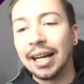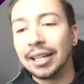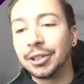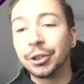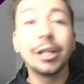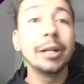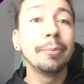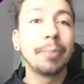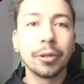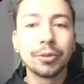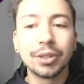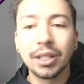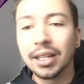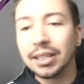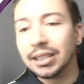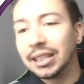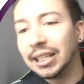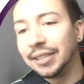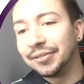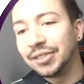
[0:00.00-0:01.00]
a cheap
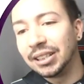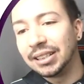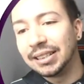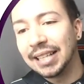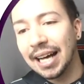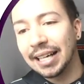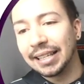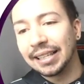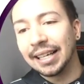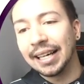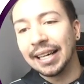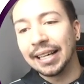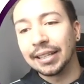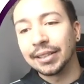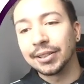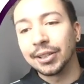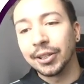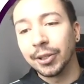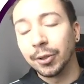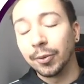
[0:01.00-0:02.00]
alternative to Danny
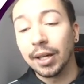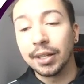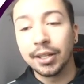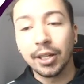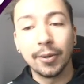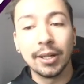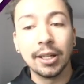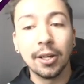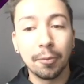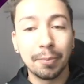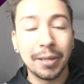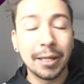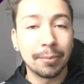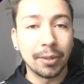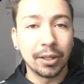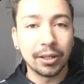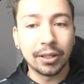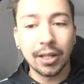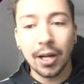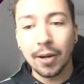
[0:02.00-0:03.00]
Ings, who I know a lot of
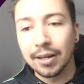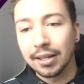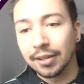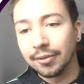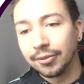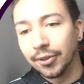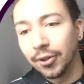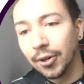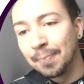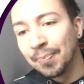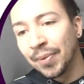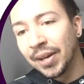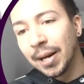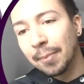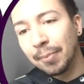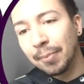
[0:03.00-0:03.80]
people are going for.